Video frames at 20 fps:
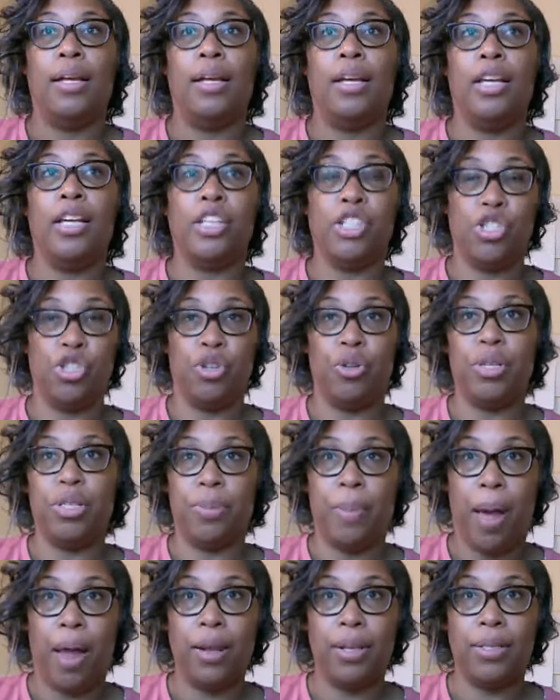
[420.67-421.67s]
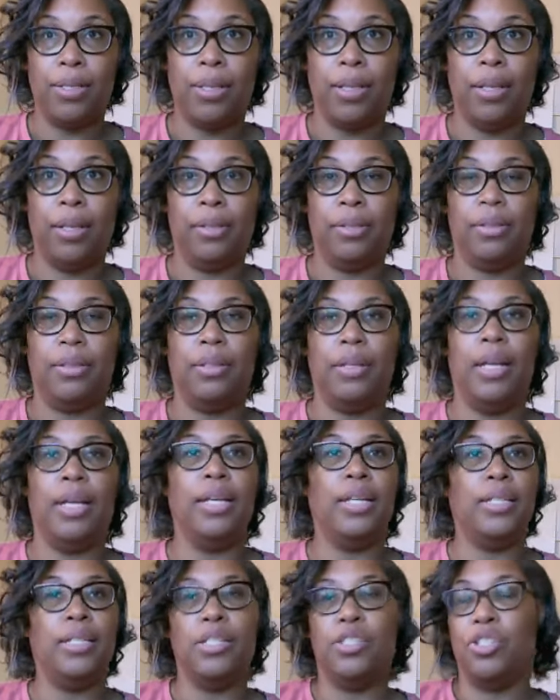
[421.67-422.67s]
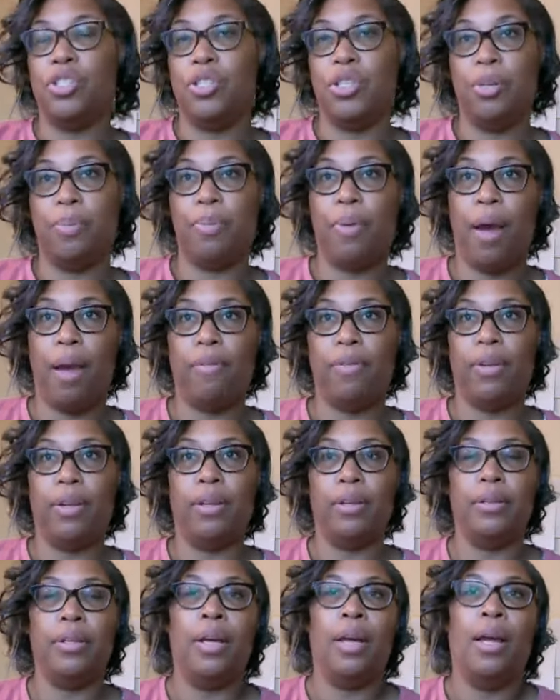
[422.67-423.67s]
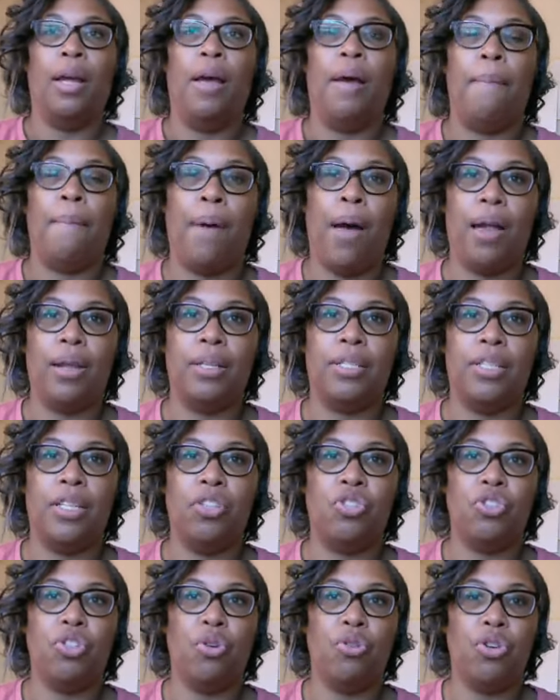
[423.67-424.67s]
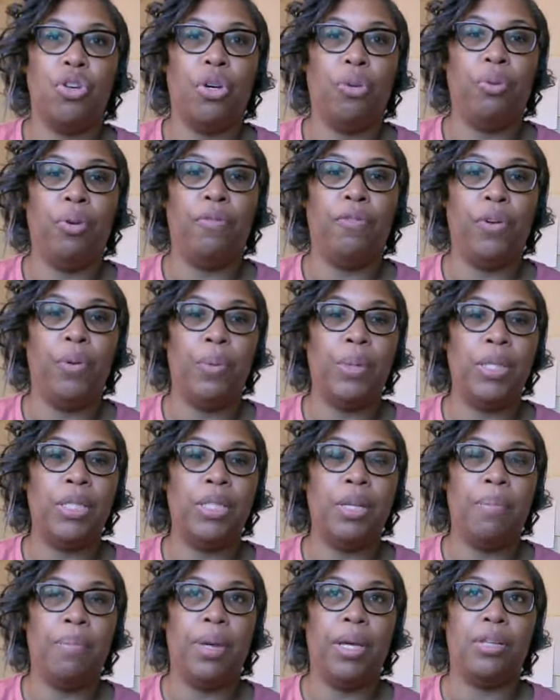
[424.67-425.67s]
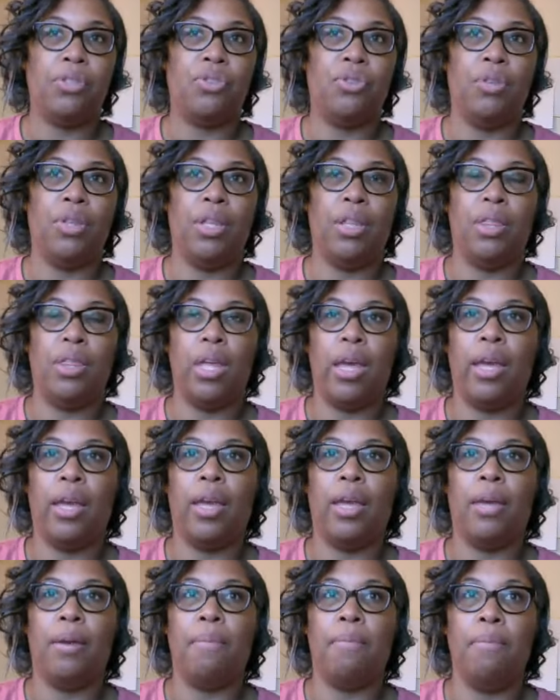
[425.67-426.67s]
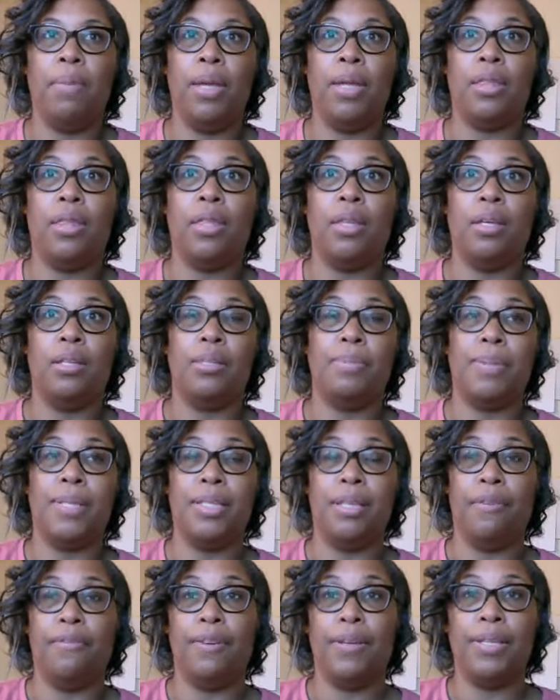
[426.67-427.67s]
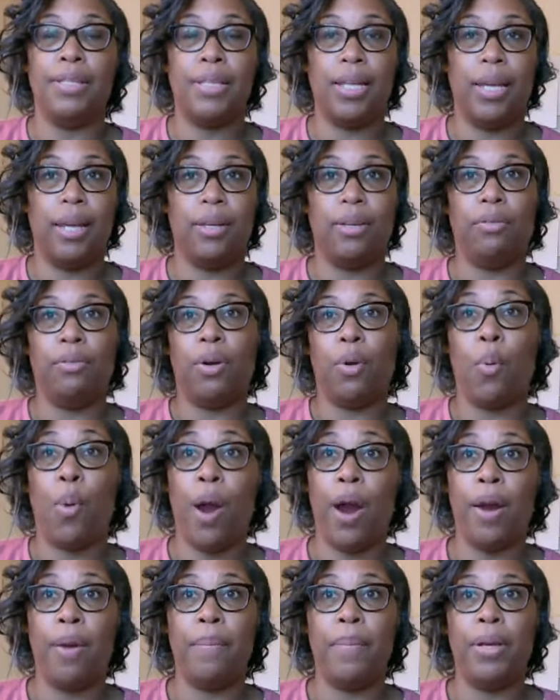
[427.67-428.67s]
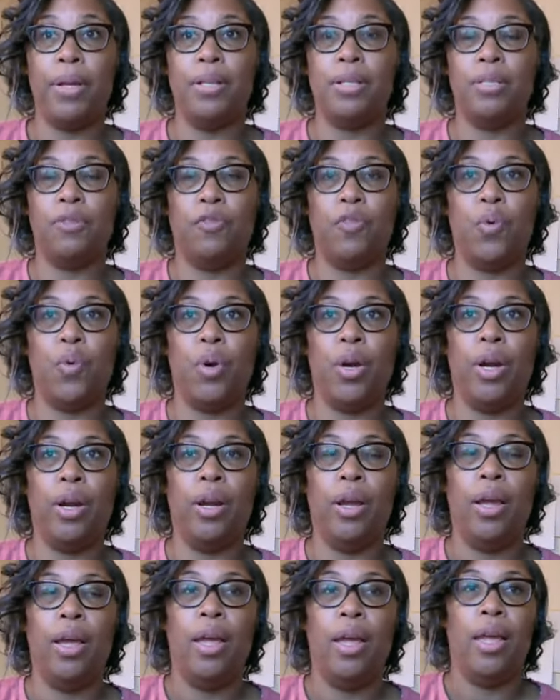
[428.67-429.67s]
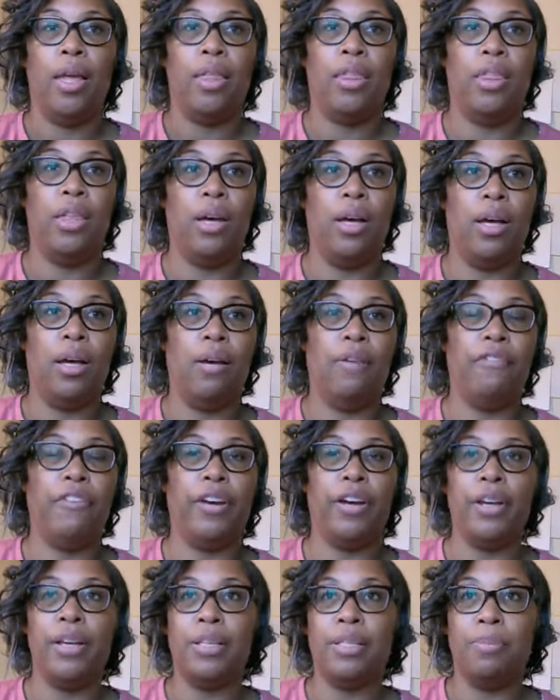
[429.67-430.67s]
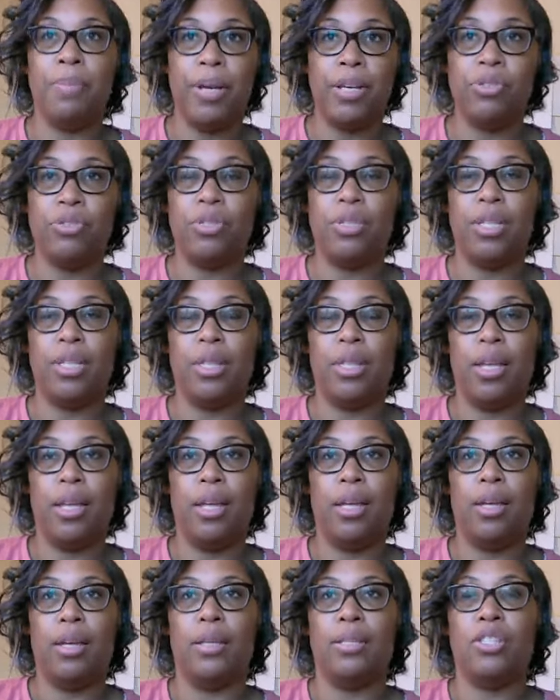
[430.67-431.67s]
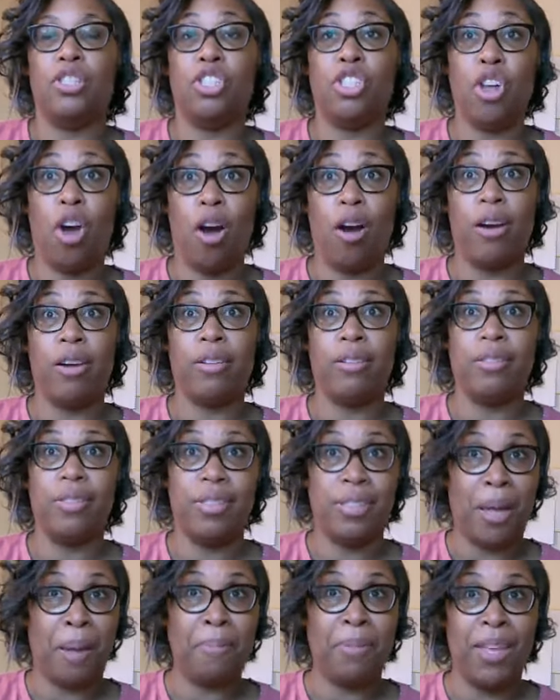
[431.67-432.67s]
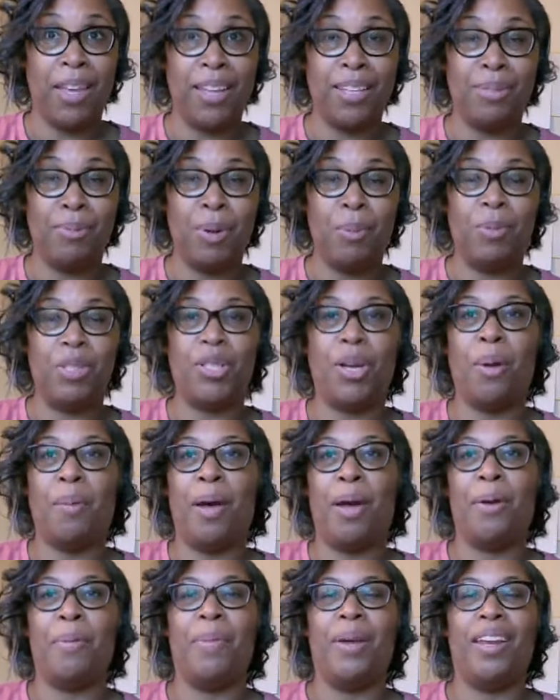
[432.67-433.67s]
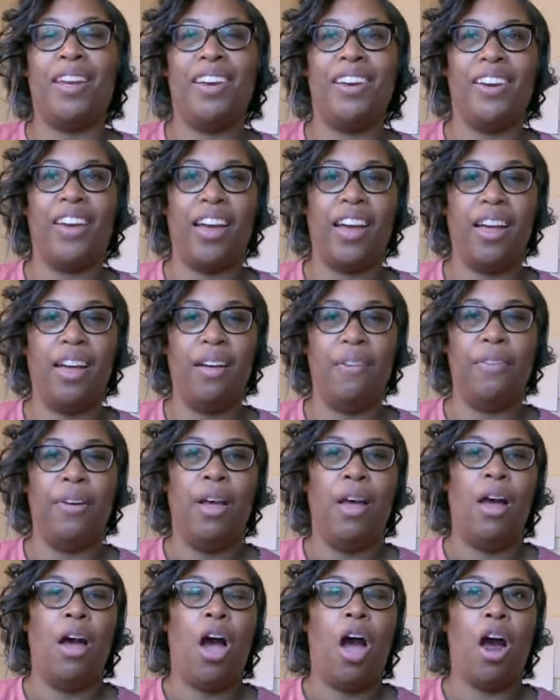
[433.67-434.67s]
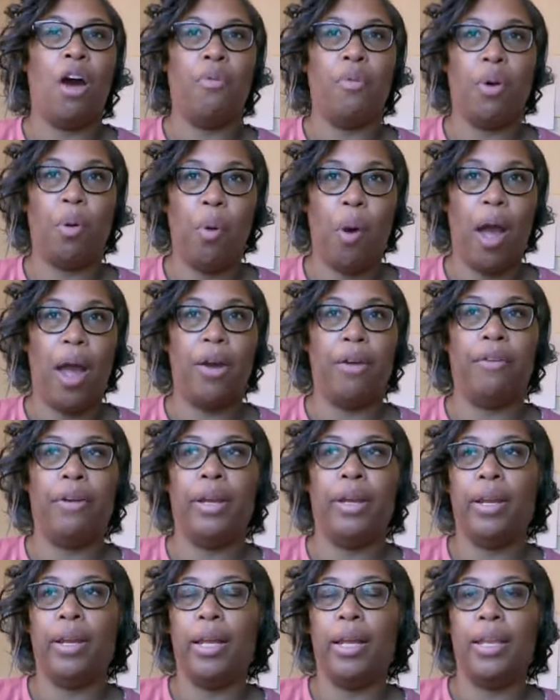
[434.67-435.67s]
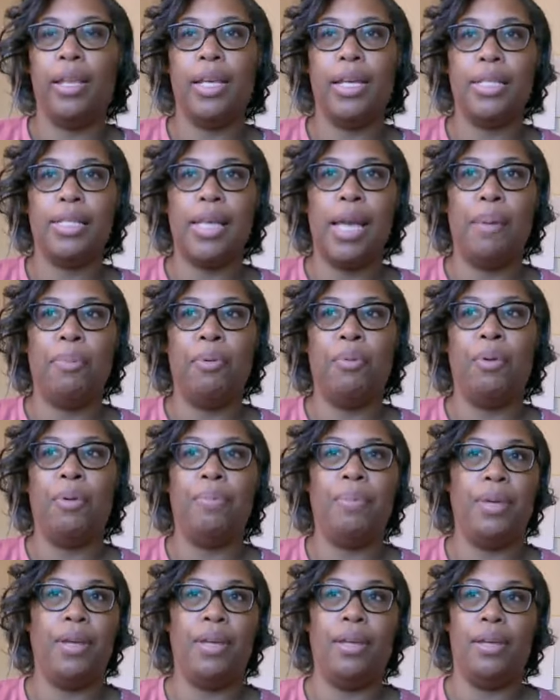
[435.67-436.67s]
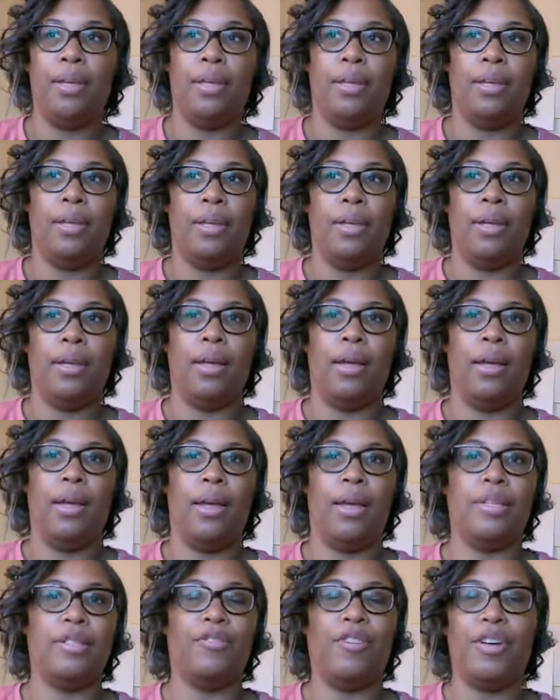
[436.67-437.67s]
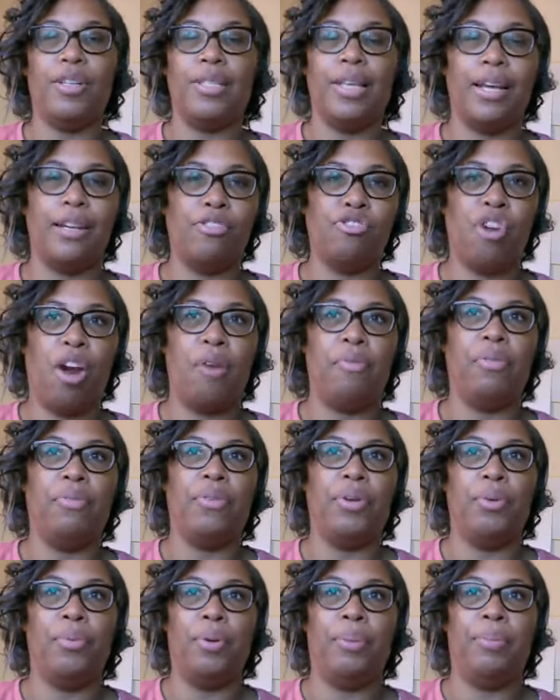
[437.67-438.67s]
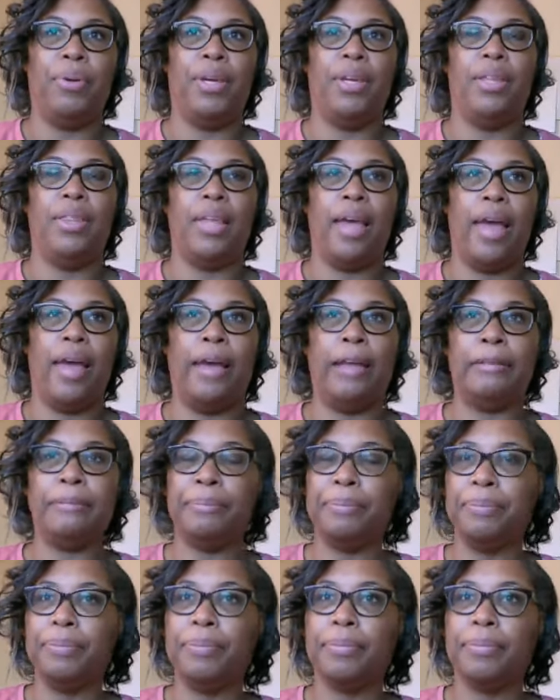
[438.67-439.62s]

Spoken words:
insurance policy in addition to private policies. So you're reviewing to make sure that they meet the specific standard requirements for the various measures that the stars, same thing as what we talk about on Medicare.gov, are requiring. And the example would be, as far as like a chart review, would be that